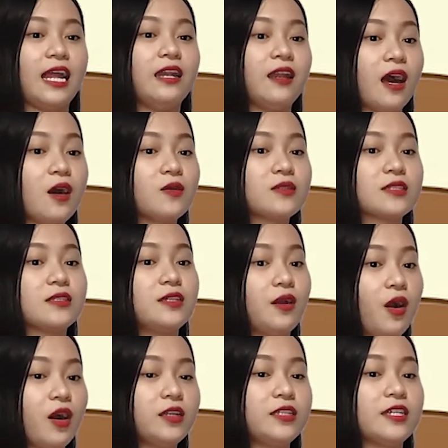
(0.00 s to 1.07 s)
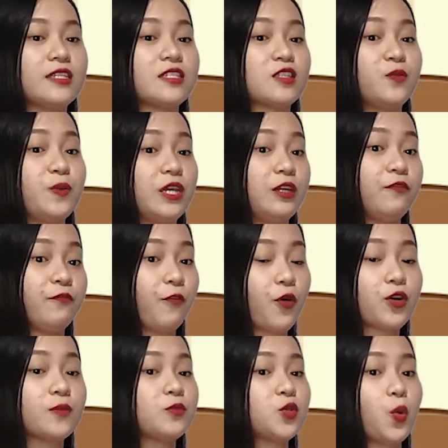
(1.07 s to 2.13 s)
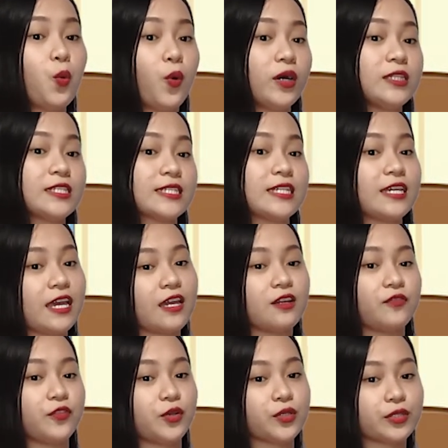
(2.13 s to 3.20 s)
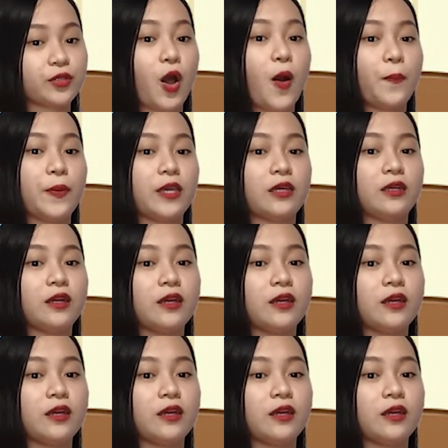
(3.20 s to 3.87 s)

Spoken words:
allows the audience to be informed once again of your topic,